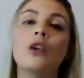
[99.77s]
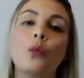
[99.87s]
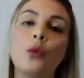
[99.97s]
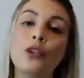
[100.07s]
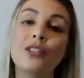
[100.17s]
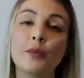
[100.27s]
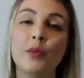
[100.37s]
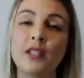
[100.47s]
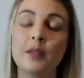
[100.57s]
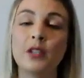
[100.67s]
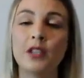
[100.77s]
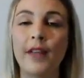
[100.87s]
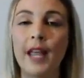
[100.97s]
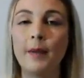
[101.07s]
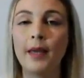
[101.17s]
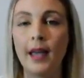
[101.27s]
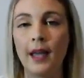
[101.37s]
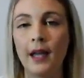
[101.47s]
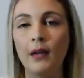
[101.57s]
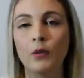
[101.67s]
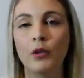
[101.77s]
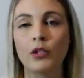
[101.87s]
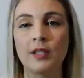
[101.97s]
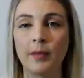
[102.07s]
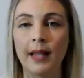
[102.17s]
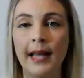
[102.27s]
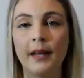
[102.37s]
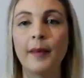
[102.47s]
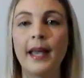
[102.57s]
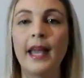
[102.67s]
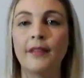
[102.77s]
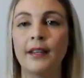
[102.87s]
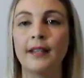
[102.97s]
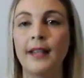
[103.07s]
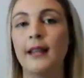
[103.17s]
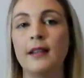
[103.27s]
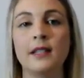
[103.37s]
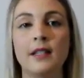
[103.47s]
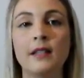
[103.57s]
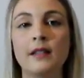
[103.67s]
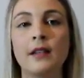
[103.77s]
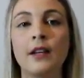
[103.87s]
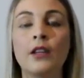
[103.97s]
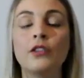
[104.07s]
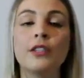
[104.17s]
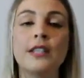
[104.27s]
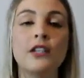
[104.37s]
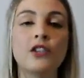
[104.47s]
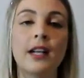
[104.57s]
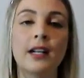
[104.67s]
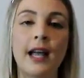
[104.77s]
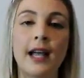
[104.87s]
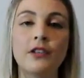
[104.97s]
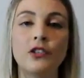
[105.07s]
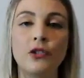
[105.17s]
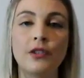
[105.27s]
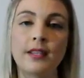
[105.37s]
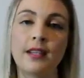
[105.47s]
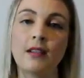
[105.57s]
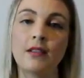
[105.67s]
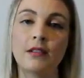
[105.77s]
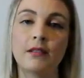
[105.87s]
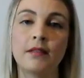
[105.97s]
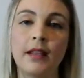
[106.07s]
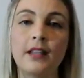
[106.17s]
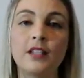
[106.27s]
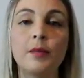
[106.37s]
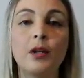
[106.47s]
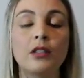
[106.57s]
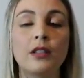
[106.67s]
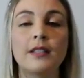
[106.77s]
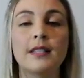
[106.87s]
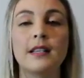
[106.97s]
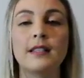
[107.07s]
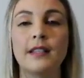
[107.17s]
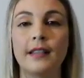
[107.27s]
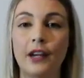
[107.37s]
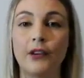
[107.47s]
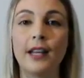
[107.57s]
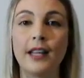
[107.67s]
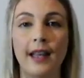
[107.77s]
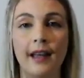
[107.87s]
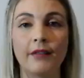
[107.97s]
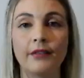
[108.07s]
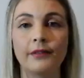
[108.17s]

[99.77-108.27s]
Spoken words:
We use the principles of ABA, which is Applied Behavior Analysis, to teach our clients new skills and to build on the skills that they already have.